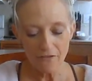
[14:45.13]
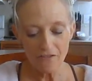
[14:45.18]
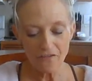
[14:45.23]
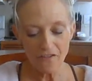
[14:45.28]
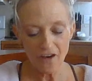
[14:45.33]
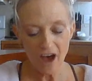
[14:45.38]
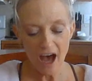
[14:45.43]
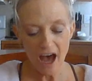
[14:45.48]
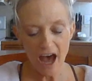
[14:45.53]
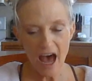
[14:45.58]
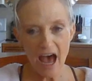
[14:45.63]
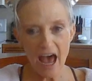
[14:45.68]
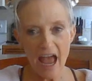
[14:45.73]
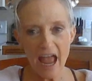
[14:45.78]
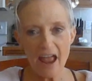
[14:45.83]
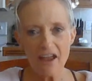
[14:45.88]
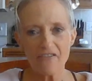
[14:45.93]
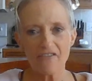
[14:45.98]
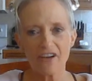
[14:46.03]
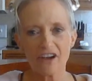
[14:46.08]

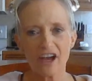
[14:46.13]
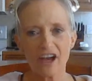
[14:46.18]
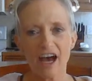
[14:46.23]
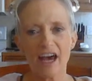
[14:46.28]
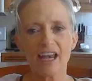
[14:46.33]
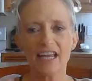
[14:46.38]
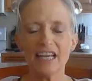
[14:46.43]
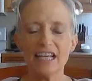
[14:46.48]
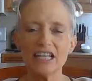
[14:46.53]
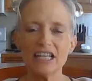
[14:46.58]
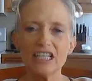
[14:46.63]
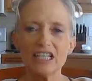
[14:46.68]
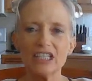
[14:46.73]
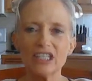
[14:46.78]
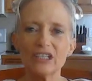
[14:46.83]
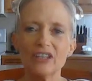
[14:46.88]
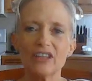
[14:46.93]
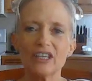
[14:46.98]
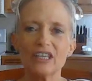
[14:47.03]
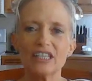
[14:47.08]
5 got
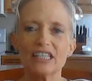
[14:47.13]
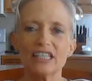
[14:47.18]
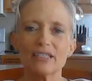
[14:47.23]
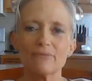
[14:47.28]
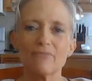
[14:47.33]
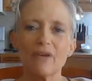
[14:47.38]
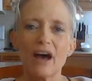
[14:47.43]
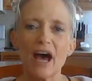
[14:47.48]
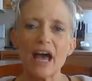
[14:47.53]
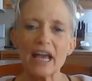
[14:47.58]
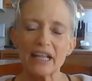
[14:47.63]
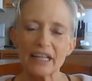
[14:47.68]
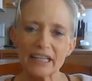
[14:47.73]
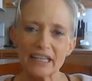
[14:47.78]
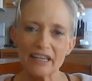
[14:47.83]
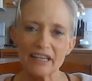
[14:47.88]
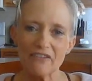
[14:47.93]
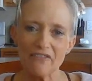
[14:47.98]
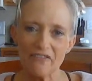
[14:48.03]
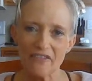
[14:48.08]
into the
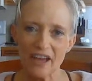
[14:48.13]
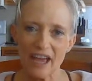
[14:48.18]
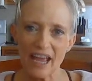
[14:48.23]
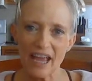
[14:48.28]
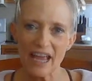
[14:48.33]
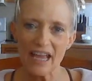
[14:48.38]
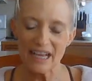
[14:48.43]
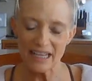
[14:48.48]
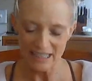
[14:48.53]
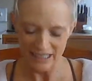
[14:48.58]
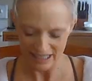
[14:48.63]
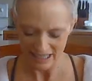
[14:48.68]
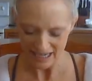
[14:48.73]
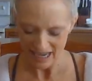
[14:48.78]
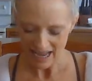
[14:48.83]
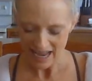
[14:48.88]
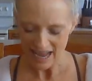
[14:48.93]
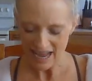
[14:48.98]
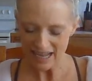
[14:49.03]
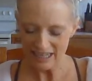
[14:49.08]
smiley face.
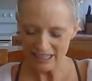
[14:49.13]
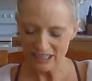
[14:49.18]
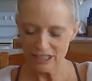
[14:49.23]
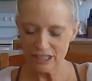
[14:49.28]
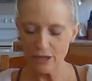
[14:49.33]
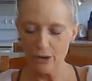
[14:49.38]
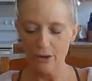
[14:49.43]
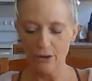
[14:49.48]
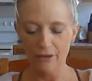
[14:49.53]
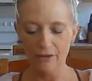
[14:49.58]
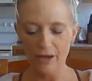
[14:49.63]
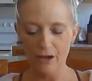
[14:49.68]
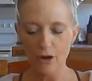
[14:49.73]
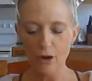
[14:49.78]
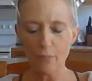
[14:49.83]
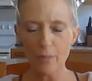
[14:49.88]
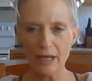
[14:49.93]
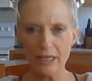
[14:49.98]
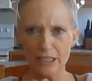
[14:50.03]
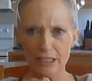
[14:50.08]
And so I
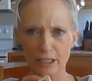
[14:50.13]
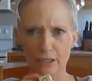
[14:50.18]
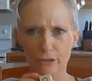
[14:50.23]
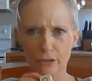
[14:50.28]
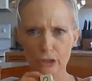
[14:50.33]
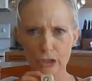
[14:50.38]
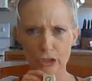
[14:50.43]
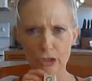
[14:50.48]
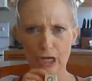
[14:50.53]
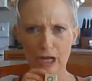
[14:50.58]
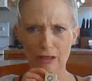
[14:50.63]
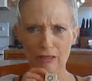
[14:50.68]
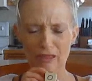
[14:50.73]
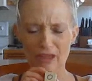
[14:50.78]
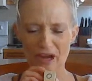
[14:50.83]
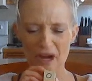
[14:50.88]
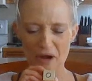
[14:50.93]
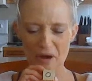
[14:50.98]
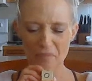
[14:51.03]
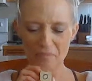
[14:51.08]
hope my 0 is right
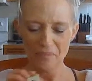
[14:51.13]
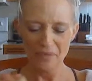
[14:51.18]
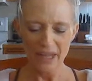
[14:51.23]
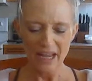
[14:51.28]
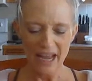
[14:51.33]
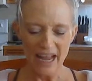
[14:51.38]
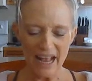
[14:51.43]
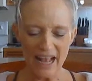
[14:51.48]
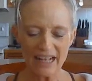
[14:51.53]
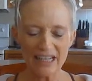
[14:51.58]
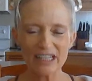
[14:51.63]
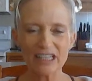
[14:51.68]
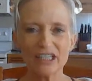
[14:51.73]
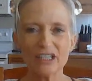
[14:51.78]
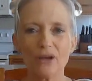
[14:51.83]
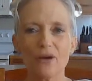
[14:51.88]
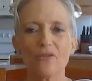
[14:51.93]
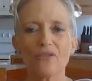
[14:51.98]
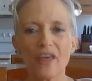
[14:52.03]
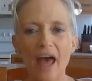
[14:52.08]
there. And
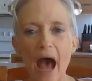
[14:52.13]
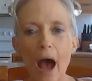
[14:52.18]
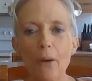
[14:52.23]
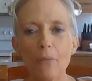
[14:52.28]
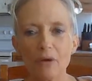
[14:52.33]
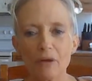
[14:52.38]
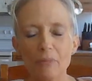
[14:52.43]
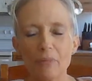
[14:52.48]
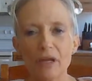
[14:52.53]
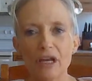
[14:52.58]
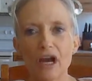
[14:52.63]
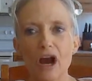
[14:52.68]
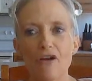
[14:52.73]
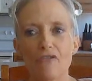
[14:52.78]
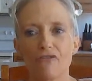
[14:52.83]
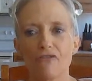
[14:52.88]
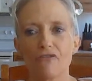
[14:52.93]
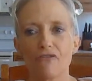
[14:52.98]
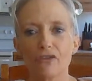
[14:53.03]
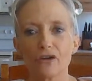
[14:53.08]
so that would be
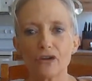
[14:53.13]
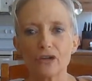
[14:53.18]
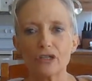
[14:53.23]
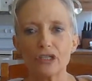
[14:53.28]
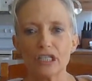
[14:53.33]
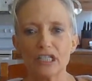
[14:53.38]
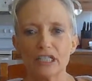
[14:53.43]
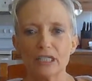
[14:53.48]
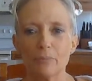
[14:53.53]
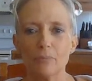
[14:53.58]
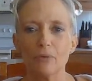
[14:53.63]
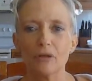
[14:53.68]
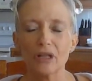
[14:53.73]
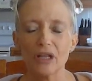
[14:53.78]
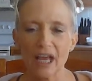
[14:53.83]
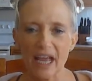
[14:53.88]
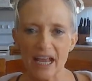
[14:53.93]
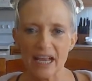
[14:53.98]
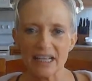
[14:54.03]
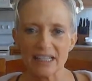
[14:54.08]
our first
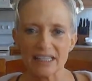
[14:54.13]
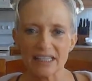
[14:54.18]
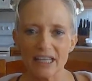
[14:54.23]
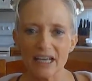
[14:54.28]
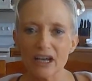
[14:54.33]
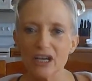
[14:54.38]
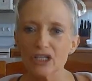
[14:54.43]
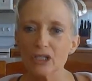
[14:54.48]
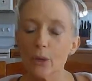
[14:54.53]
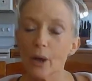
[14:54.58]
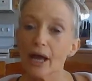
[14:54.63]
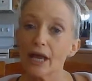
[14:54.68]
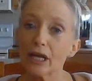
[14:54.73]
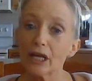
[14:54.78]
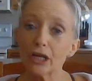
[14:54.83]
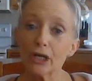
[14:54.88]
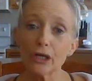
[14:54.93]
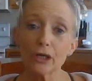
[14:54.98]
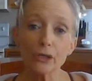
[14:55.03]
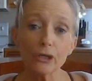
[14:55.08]
place. So I
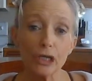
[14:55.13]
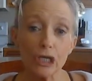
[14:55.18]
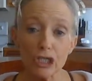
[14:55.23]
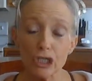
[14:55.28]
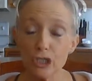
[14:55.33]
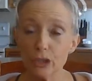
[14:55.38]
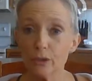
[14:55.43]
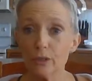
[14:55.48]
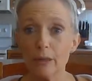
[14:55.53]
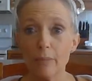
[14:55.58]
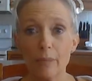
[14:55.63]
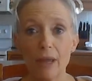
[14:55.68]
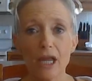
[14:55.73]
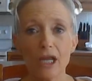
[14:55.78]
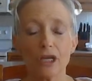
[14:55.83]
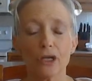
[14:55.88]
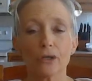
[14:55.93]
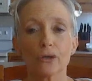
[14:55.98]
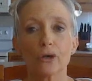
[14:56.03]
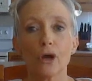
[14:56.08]
encourage you to
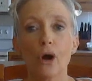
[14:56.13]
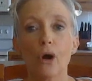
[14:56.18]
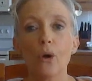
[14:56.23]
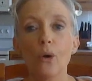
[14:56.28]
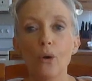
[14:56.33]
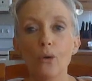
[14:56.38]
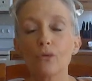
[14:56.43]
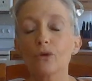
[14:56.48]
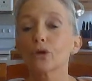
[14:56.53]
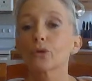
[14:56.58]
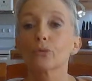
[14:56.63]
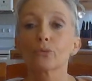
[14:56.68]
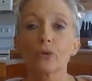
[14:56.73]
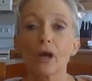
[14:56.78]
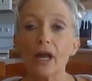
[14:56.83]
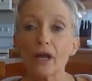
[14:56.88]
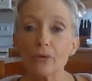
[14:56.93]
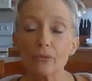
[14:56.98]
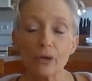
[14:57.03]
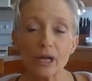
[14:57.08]
make your own
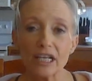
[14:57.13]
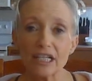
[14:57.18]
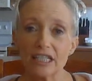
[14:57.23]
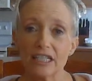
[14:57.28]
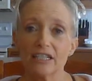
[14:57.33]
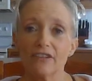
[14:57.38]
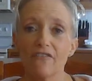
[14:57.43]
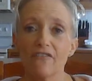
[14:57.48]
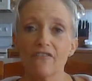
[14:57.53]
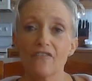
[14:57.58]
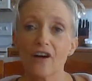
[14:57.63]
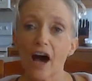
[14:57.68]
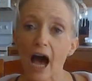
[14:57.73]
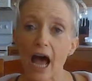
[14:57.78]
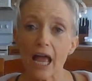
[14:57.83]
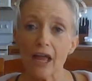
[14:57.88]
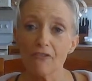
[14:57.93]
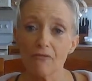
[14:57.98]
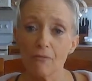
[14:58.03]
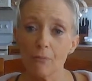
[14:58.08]
Great Race to
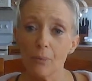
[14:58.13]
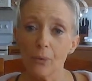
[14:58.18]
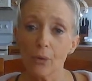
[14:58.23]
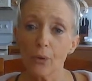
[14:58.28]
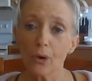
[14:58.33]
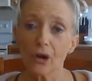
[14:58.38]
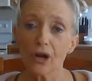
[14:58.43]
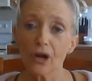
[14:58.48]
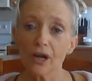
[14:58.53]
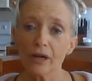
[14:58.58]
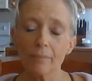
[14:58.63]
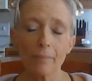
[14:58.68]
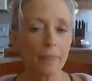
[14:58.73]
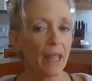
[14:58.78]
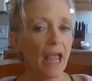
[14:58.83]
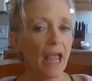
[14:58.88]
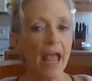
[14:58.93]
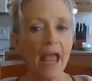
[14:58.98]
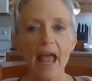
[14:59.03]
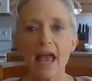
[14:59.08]
5 board.
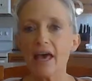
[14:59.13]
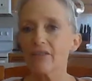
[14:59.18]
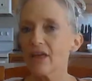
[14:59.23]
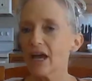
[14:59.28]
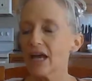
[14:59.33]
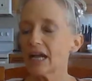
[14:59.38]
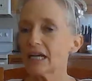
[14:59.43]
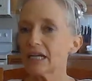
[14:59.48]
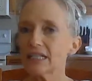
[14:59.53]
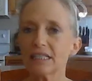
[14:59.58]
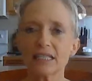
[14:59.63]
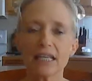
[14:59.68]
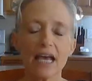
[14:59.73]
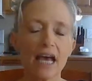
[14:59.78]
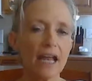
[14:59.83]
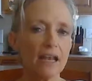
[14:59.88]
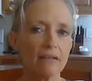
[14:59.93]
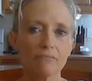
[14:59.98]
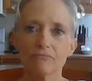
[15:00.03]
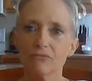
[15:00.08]
And like I
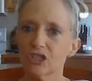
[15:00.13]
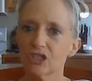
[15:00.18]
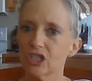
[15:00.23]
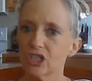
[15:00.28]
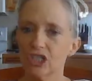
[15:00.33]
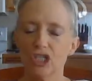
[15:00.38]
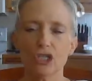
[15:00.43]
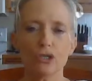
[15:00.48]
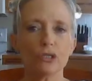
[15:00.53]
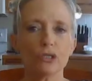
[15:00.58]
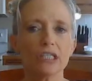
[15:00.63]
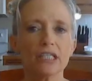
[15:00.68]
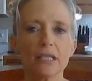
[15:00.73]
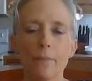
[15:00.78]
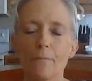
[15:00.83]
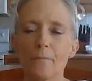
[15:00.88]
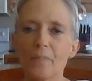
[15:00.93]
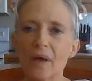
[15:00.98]
said, just use the